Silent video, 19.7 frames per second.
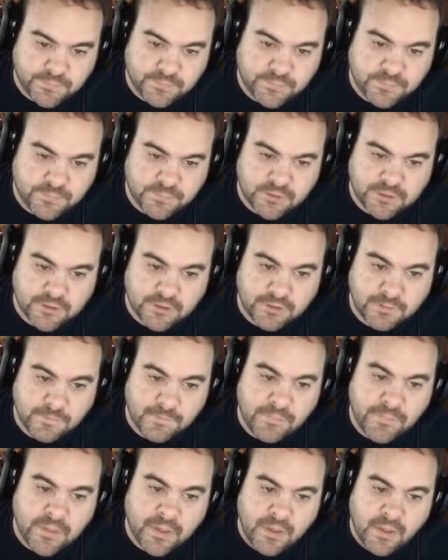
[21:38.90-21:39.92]
So
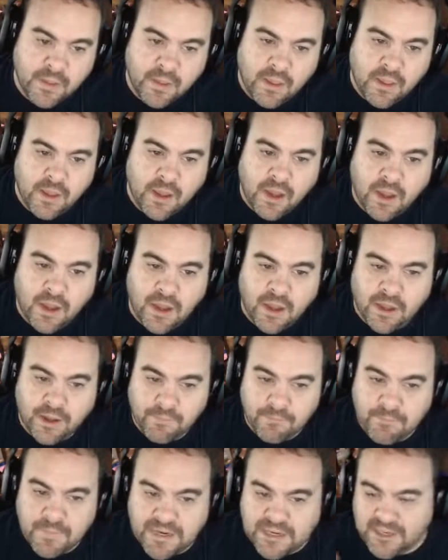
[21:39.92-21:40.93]

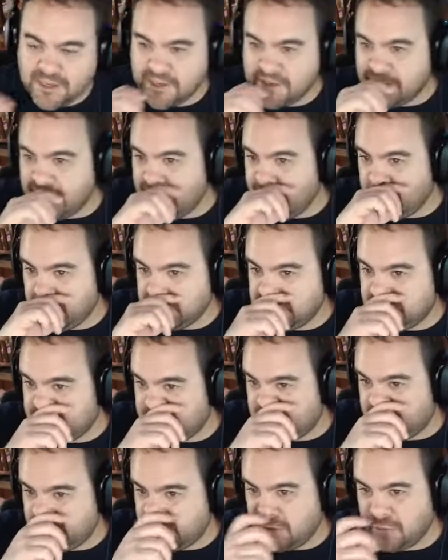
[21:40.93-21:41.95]
media day was
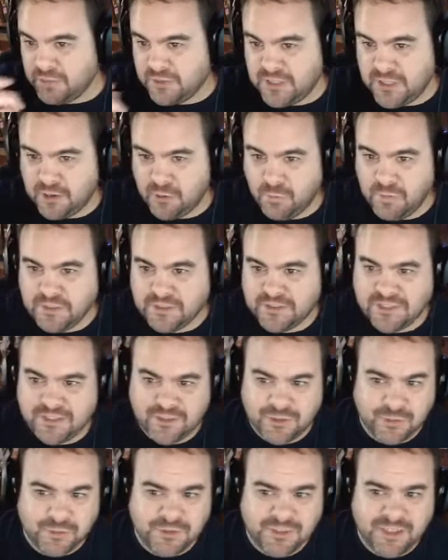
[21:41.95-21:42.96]
Tuesday or Wednesday.
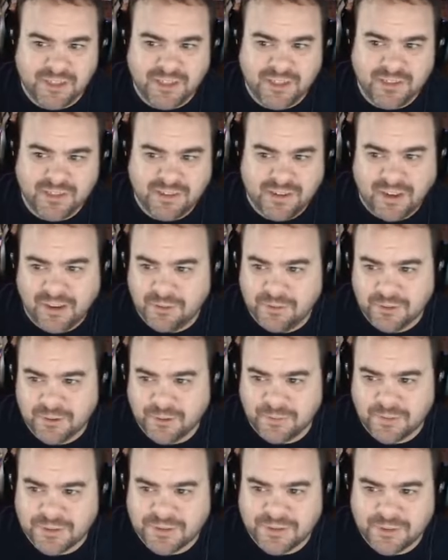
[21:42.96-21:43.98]
Tuesday. I don't know
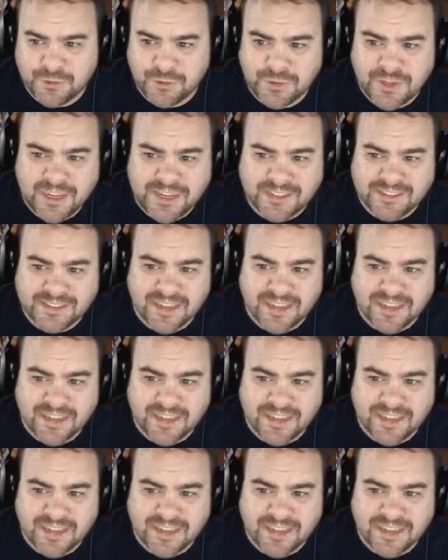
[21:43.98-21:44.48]
if it's 2 days.